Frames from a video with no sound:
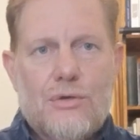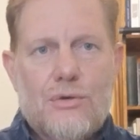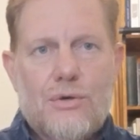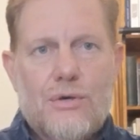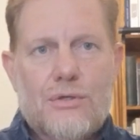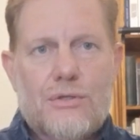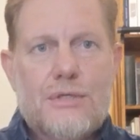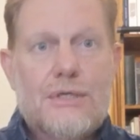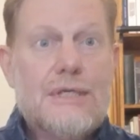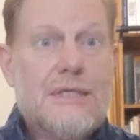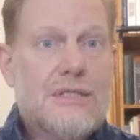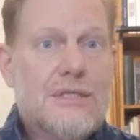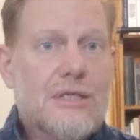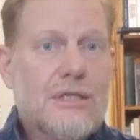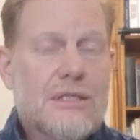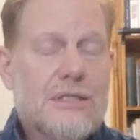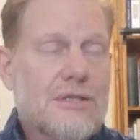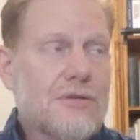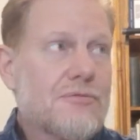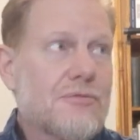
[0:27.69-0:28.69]
are
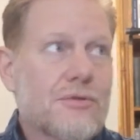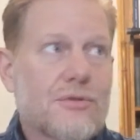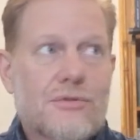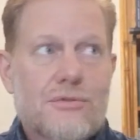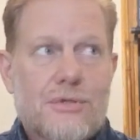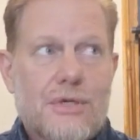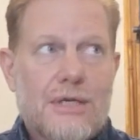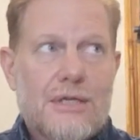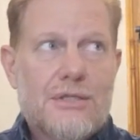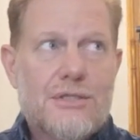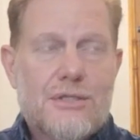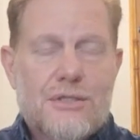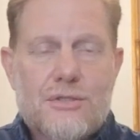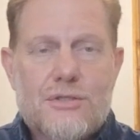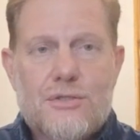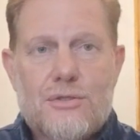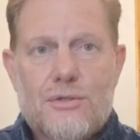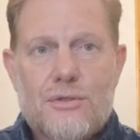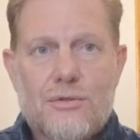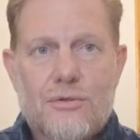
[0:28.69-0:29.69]
teaching different
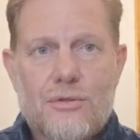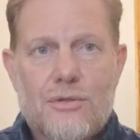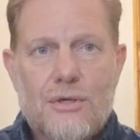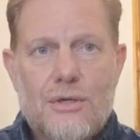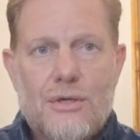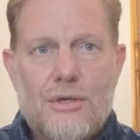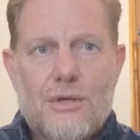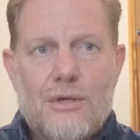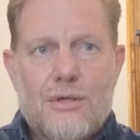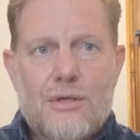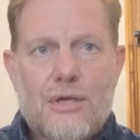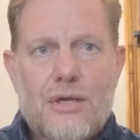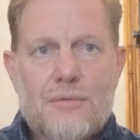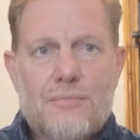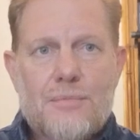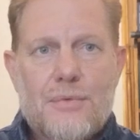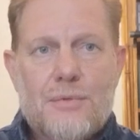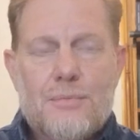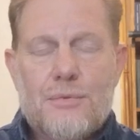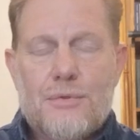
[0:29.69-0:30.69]
religions to your young
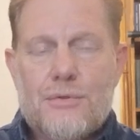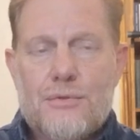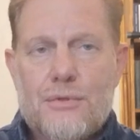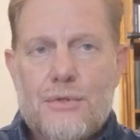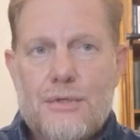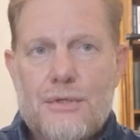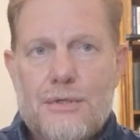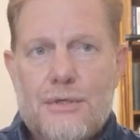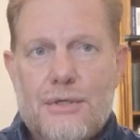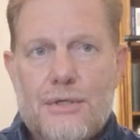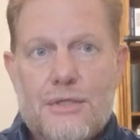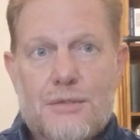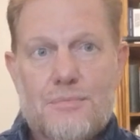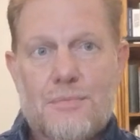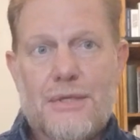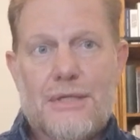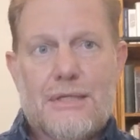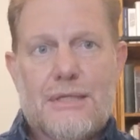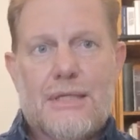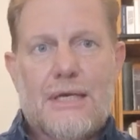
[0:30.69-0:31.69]
people, to the learners,
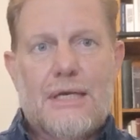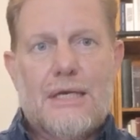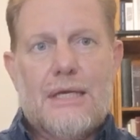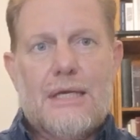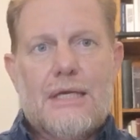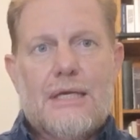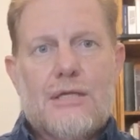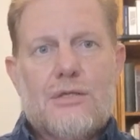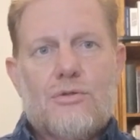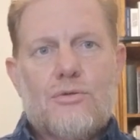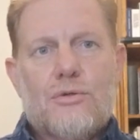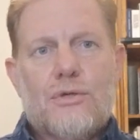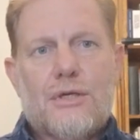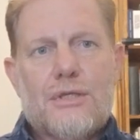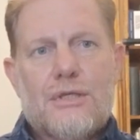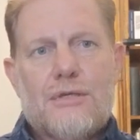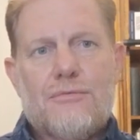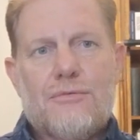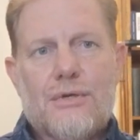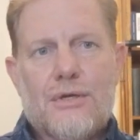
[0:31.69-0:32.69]
but they do
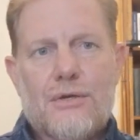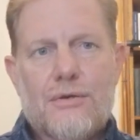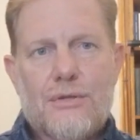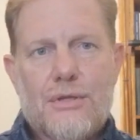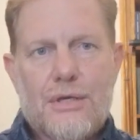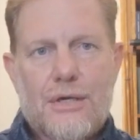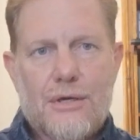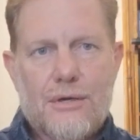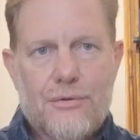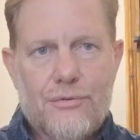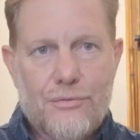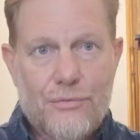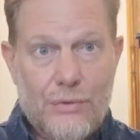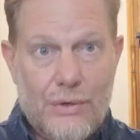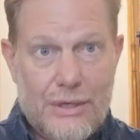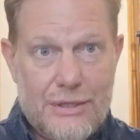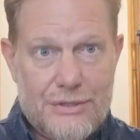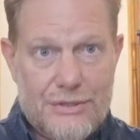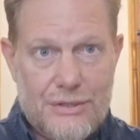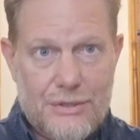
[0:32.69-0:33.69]
not even know their own
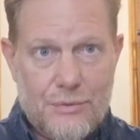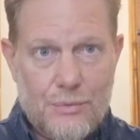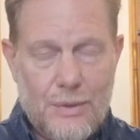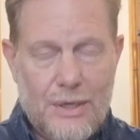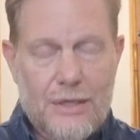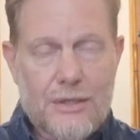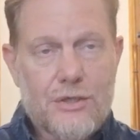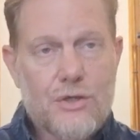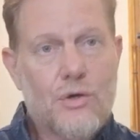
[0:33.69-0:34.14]
religion well.